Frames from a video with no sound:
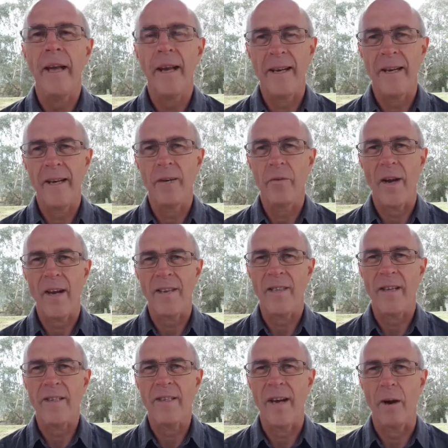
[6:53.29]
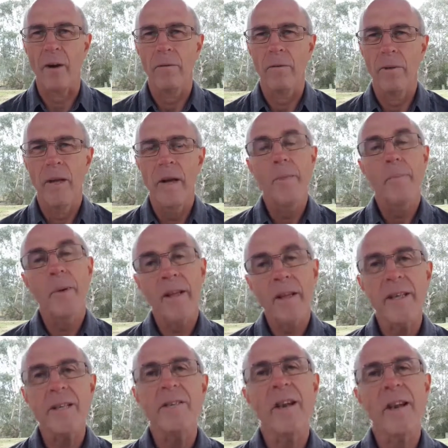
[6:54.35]
in any great detail, but at
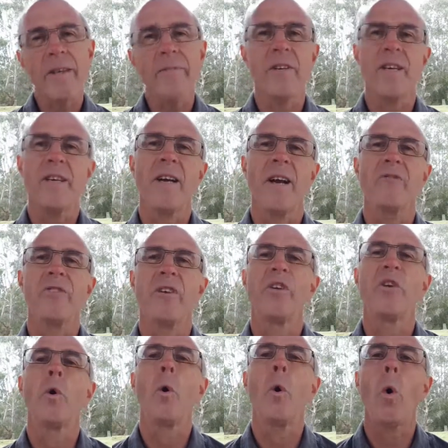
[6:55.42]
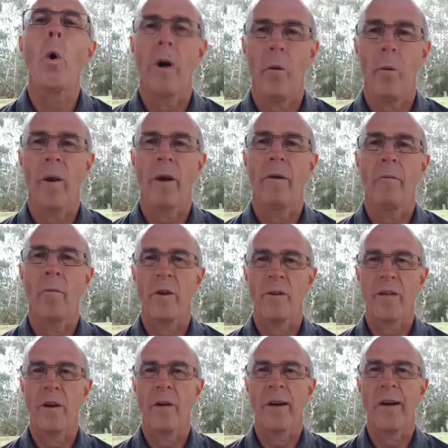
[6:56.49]
least enough detail so you're aware of what's
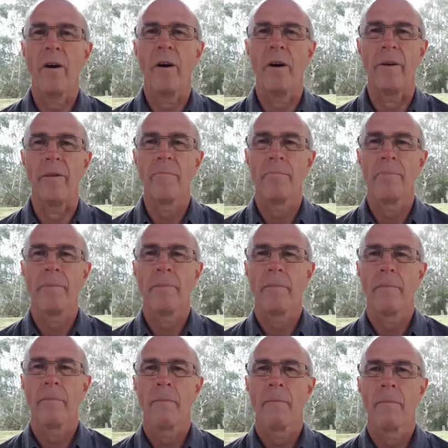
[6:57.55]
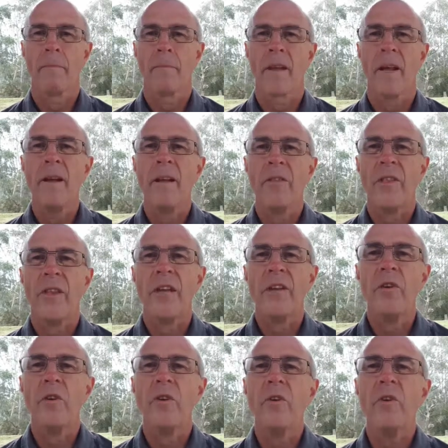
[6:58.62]
going on, then
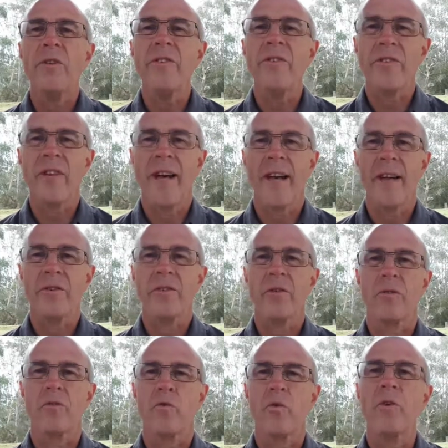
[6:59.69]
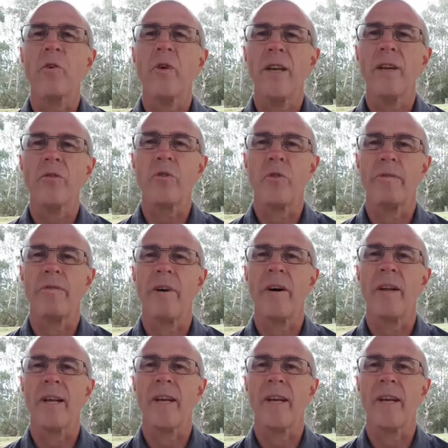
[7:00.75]
you can start to drill into finding